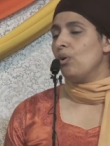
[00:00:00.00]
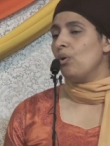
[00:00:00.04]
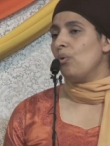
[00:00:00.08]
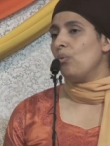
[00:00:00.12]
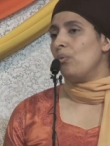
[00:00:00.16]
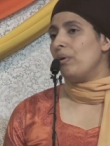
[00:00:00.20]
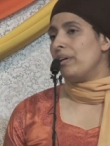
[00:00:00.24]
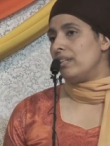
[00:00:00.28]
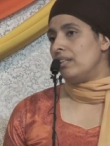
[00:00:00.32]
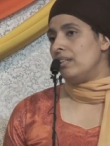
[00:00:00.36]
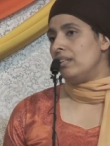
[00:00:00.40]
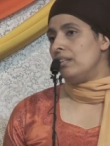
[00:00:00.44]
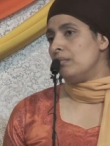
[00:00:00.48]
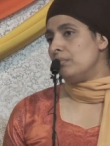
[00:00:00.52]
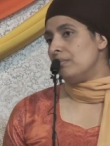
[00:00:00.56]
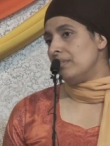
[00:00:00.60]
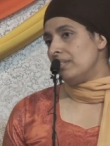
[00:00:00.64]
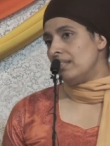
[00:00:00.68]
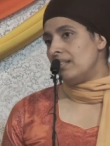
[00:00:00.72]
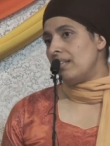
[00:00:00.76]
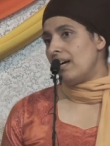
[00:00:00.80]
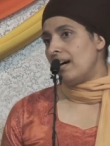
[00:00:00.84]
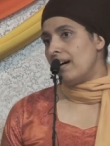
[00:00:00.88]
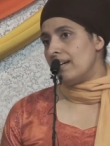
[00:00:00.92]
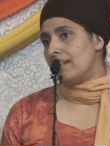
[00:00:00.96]
what he
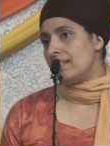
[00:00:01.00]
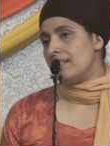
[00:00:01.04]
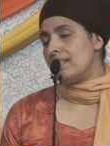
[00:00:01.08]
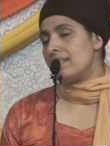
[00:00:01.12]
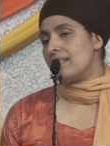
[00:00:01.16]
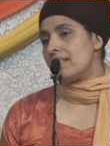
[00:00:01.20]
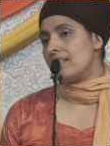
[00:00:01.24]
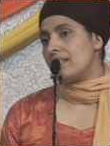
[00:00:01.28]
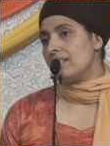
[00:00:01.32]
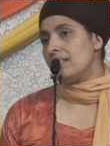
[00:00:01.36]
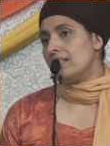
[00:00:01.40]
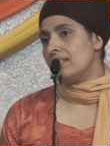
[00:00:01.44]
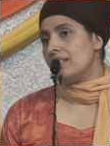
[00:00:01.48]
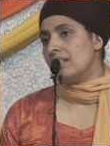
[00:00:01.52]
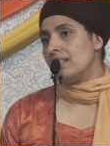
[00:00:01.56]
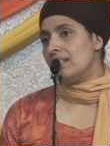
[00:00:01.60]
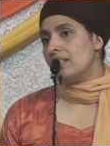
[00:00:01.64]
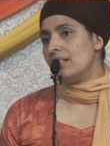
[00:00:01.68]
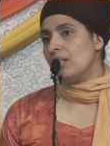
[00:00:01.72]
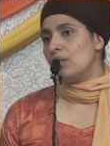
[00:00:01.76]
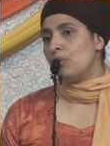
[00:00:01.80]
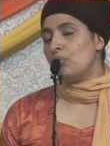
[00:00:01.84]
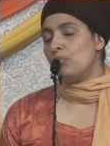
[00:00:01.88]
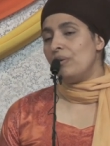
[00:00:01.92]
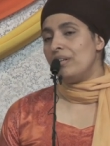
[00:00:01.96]
realized
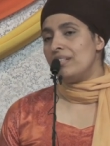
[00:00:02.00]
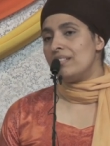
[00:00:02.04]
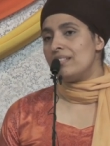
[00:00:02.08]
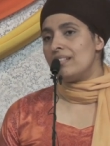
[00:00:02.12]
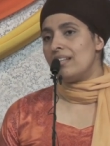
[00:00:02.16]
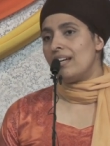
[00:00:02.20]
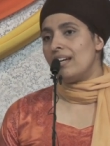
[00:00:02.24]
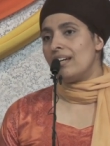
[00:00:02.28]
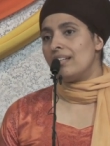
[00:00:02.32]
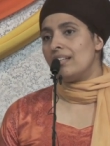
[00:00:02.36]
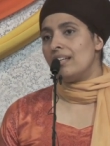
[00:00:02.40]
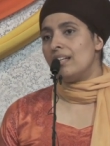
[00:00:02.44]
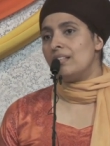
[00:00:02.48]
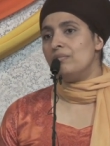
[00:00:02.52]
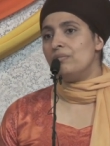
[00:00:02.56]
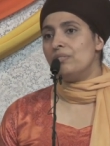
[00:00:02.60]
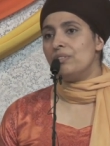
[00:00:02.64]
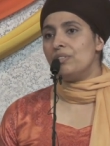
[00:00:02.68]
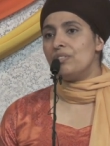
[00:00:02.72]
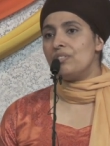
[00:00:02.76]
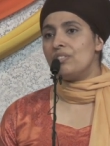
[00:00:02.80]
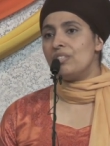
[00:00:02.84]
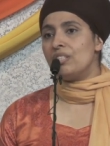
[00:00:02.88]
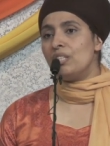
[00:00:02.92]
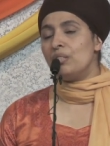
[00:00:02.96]
was that
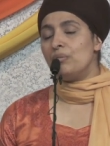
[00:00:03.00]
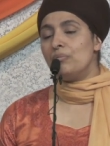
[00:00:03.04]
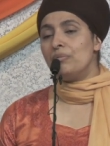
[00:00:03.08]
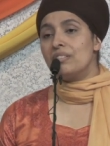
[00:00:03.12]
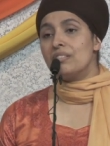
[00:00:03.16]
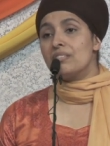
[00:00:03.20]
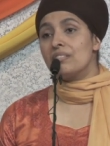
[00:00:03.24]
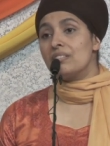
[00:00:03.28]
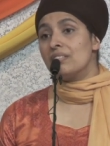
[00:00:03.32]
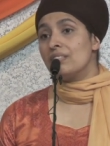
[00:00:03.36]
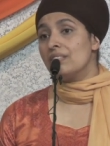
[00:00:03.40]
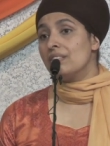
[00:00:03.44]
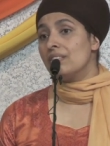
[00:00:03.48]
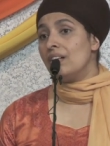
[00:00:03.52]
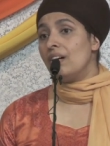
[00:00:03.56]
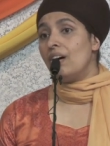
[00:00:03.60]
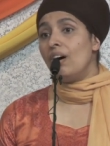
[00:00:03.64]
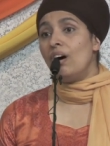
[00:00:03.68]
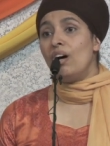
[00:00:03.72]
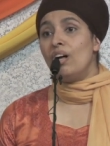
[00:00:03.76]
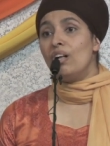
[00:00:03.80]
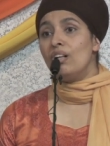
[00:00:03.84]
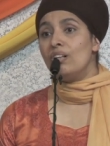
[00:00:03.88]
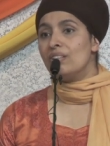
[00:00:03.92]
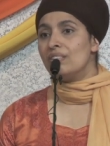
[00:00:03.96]
adversity was
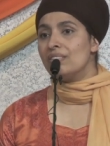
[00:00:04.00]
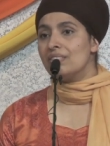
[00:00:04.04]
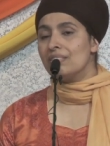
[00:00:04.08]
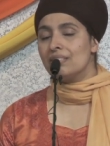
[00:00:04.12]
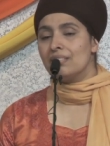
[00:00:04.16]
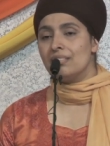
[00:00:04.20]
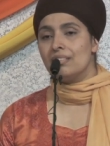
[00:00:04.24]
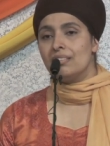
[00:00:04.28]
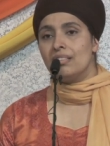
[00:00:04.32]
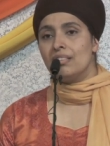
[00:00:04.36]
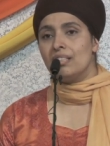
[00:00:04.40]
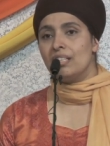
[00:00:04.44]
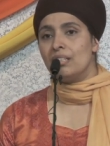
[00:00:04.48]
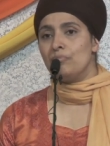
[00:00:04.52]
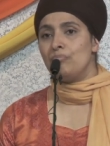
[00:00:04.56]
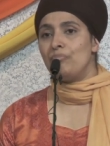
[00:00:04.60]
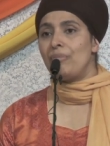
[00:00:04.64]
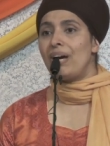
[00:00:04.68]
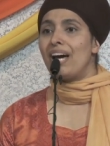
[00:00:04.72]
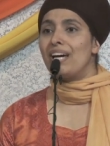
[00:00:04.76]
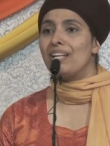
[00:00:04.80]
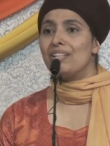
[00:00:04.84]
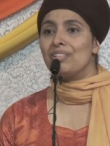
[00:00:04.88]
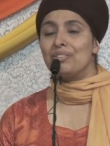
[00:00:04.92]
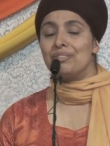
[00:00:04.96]
all
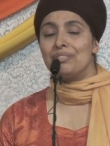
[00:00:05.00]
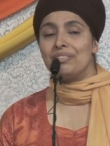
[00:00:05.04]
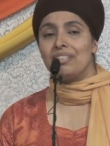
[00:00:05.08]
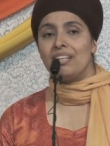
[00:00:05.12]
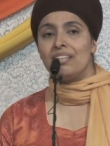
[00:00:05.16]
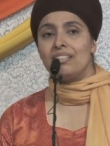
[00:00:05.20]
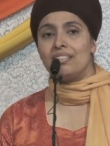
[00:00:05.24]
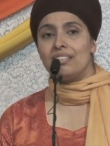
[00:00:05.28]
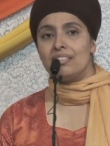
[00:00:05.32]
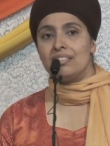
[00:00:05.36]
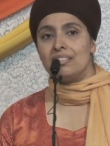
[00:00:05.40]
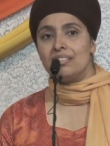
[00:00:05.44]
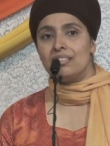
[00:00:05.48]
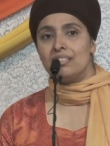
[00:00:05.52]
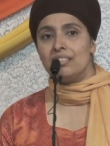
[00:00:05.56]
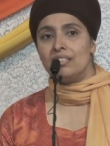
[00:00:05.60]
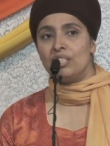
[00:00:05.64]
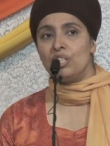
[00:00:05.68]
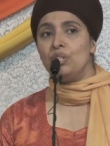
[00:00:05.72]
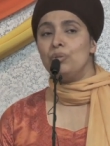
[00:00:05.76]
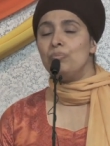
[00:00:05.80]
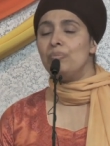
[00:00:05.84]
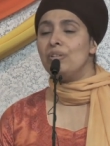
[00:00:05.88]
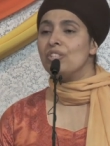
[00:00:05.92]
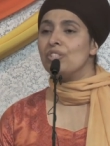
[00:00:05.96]
man created,
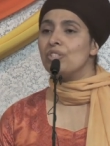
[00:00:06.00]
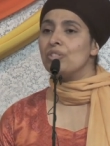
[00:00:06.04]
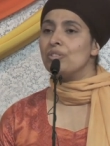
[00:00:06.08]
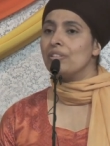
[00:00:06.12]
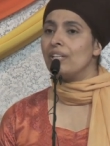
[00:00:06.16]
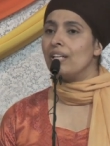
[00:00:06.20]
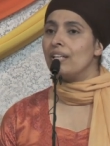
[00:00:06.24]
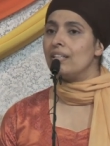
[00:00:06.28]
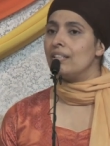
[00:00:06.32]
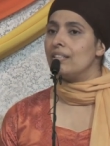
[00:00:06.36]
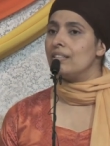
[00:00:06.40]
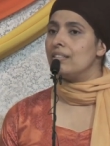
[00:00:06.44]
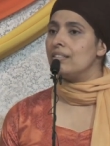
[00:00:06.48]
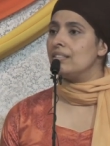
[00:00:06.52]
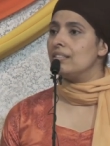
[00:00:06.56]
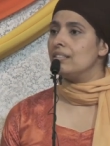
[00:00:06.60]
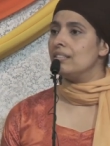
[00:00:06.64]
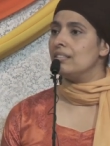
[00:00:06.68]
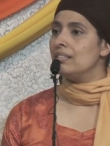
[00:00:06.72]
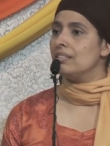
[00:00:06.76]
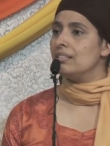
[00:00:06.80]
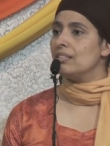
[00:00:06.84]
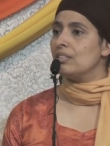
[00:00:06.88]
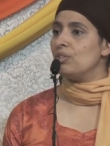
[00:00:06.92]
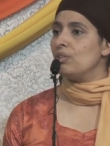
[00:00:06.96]
human created,
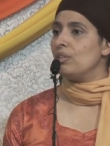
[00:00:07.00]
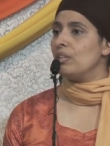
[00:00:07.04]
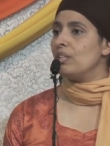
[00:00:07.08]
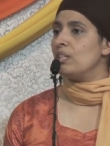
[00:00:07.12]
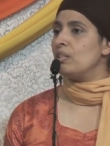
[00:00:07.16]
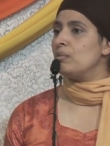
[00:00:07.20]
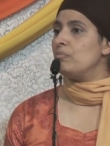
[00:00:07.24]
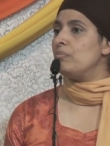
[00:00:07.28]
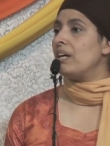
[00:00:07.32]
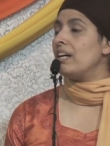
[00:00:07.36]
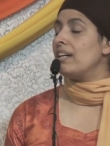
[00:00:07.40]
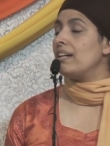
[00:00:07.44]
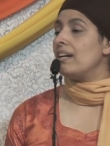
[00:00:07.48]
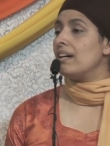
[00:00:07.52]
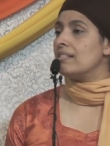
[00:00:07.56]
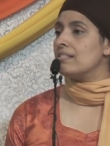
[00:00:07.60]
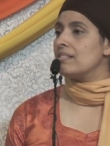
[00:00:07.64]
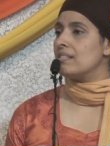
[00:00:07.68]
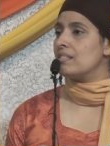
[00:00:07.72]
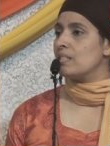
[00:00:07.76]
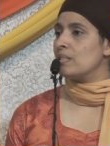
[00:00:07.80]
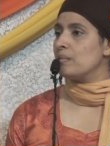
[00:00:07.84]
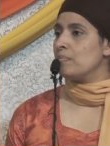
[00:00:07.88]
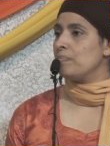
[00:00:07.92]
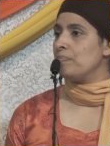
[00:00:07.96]
created by
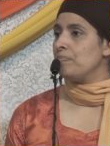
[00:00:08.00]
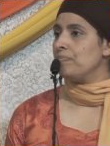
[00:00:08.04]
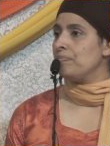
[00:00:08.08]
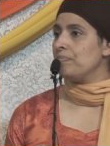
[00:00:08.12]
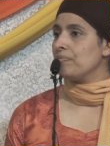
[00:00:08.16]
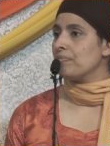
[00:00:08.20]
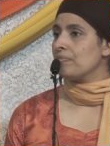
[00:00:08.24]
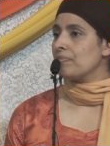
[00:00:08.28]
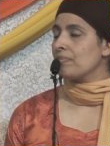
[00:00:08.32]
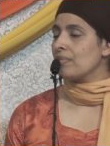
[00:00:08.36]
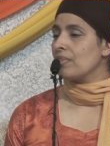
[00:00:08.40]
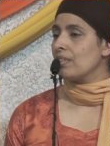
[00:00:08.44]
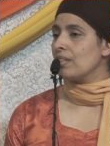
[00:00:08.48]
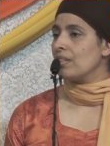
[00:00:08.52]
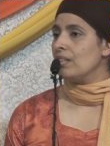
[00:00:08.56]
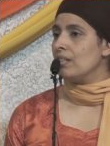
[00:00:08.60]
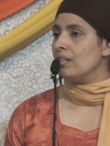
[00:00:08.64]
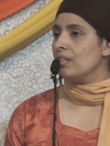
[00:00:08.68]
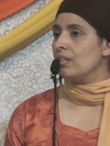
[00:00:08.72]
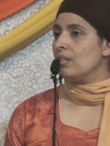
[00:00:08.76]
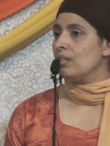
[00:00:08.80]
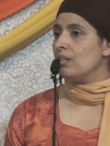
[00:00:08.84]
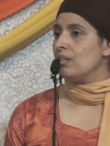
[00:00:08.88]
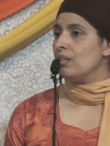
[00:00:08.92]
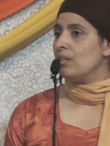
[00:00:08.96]
us.
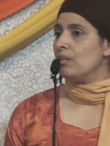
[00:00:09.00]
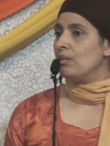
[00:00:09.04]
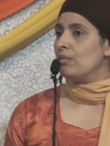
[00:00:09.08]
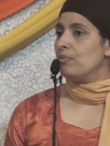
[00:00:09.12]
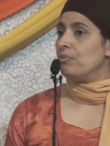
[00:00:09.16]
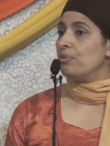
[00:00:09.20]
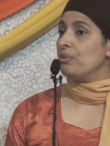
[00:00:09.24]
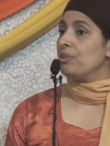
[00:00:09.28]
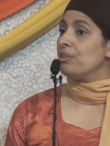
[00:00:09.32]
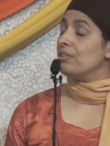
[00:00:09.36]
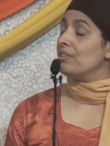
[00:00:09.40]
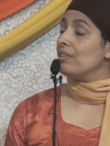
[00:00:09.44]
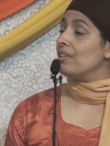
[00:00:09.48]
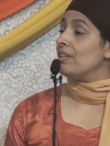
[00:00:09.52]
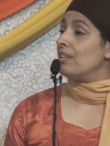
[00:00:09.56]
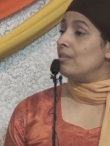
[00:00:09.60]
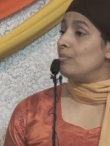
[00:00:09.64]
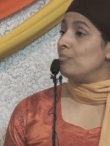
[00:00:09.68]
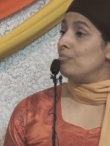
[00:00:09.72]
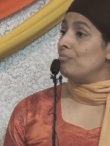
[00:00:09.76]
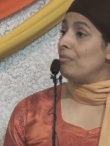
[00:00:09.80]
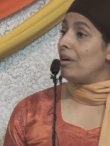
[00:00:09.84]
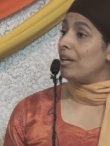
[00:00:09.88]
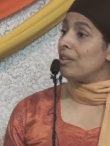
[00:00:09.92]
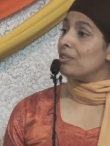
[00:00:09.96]
For
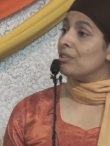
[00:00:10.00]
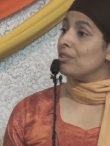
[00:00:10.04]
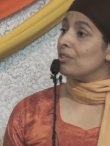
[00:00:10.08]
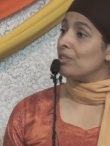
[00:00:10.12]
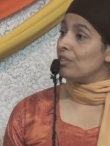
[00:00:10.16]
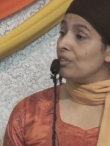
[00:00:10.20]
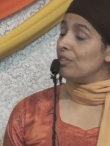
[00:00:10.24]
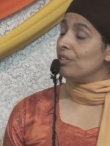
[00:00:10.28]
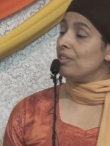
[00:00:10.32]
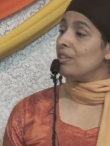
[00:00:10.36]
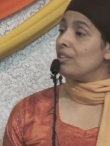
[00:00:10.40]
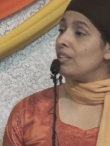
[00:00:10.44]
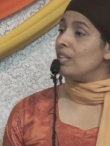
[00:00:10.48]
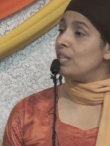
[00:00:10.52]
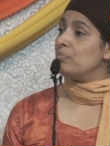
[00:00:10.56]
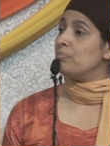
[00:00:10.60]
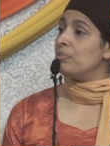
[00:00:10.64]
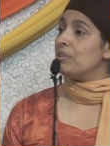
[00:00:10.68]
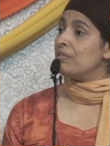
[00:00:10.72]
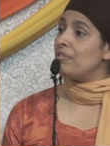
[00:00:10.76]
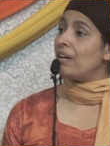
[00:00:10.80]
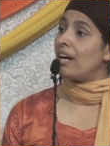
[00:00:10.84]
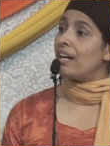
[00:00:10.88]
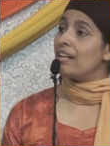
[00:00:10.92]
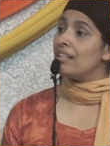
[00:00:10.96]
Mother Earth had
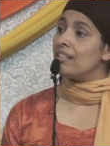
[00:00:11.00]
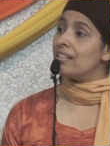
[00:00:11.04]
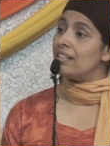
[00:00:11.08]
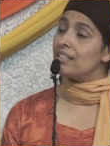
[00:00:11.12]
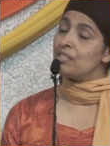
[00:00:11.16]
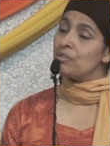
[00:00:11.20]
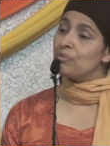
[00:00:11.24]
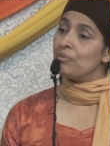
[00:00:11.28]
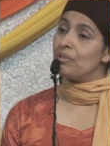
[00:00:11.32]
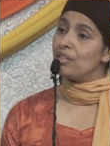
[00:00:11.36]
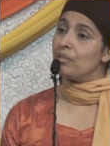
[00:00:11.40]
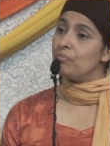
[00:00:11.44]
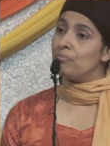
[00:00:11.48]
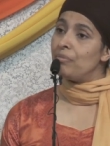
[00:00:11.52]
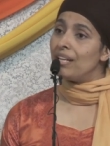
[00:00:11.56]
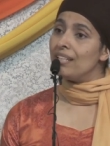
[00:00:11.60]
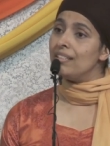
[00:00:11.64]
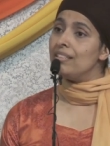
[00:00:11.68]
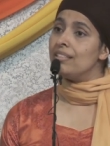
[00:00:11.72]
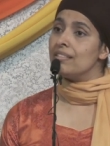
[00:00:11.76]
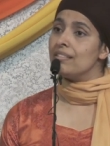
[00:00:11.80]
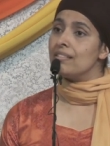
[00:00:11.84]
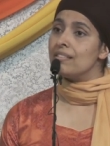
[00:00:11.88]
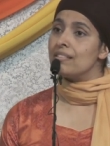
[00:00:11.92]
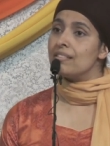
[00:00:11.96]
provided us with
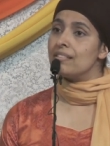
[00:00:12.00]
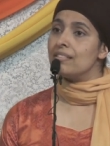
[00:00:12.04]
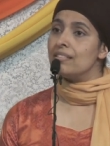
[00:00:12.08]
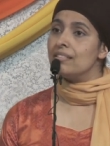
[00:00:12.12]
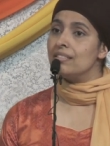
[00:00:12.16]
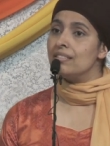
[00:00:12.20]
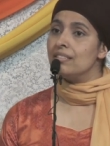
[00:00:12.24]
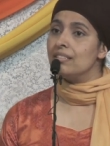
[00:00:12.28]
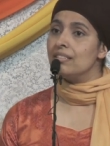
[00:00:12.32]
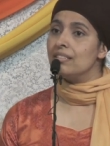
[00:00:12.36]
abundance.